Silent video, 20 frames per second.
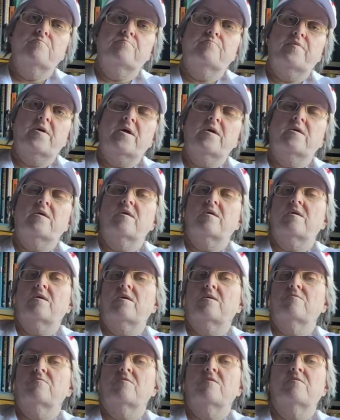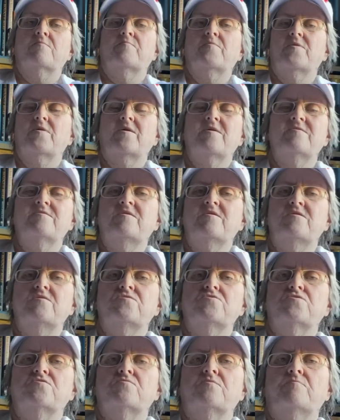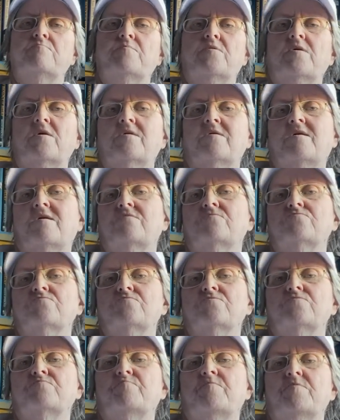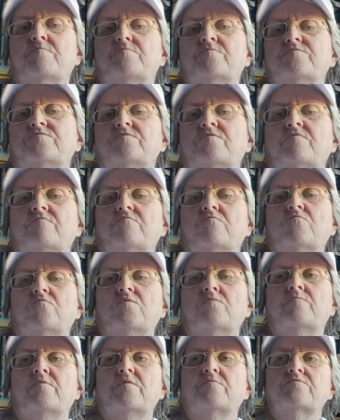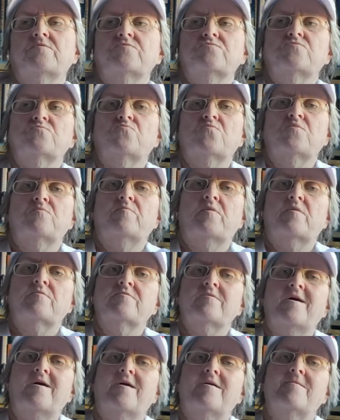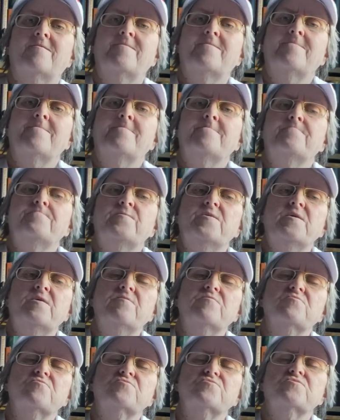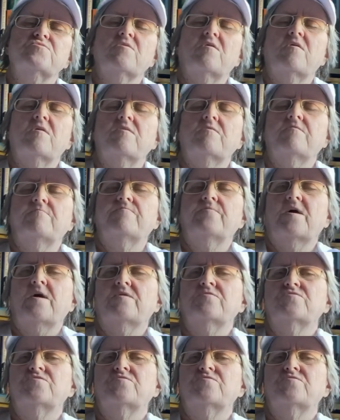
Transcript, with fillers: begging and like, but I need you, and but I can't do this by myself, and what about this, and what about that? Either side of that